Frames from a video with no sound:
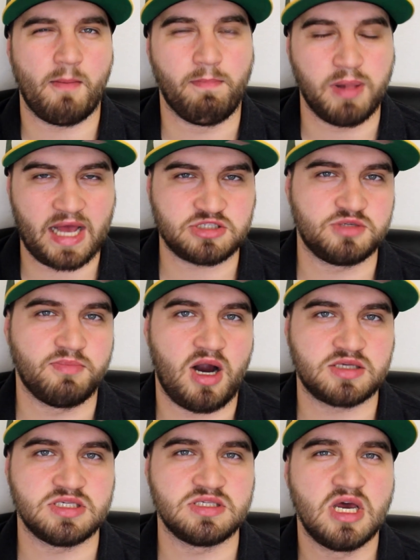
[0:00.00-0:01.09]
blaster
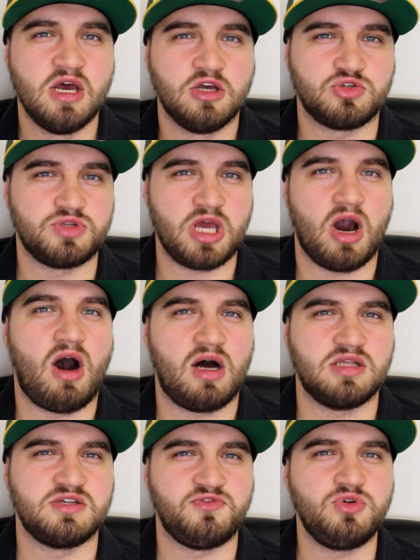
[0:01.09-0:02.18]
boxes, so the
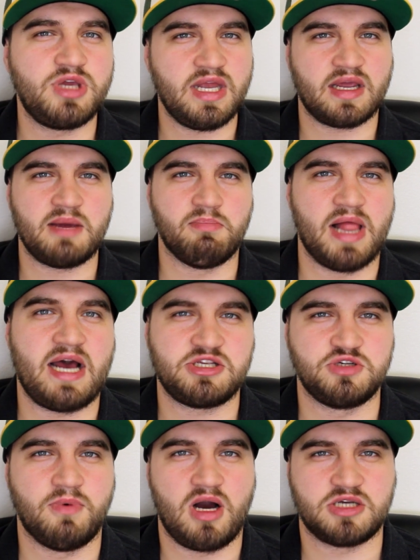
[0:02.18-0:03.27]
odds of you getting a
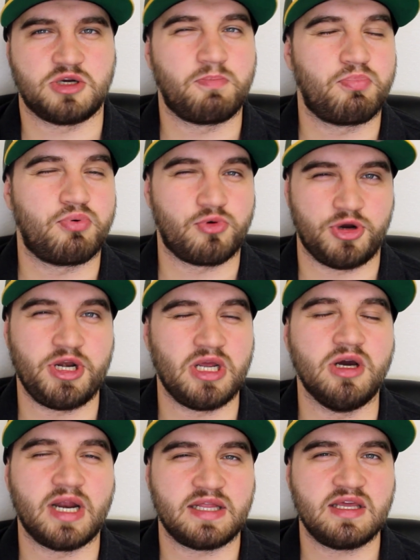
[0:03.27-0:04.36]
blaster box are pretty
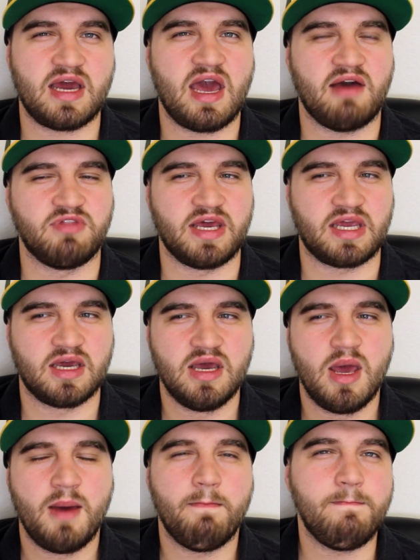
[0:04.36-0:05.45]
good. I think I have like
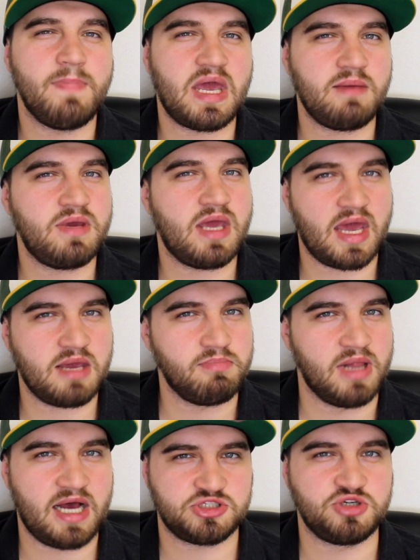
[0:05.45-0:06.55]
maybe 8
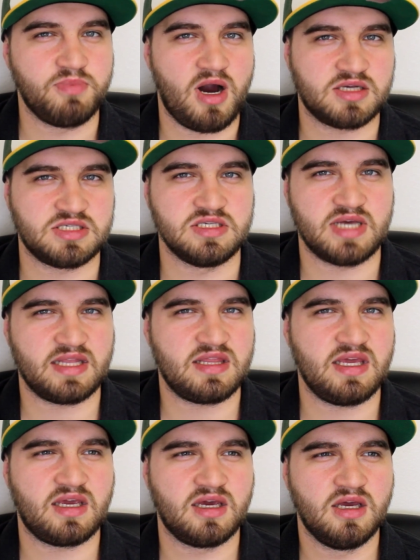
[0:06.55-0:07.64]
blaster boxes. I
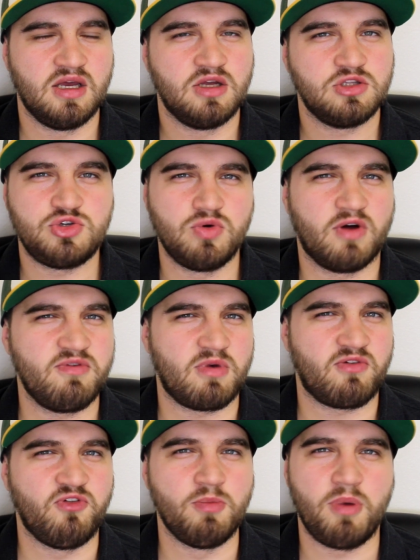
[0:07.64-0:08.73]
think 2 of them
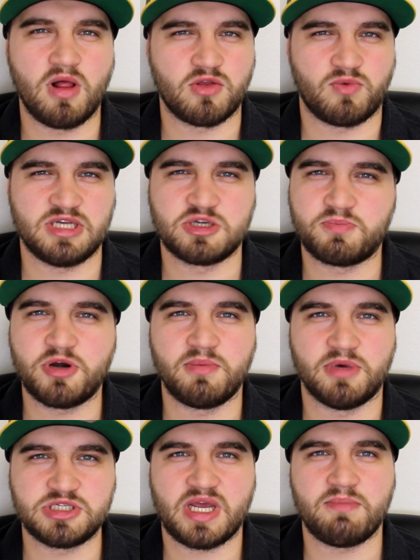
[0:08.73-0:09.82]
are football and the rest are pretty
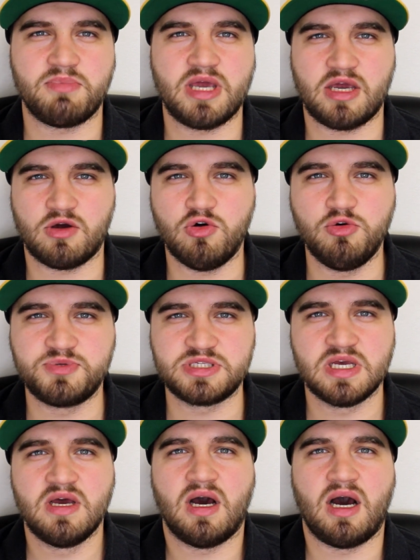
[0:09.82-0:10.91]
much NBA hoops,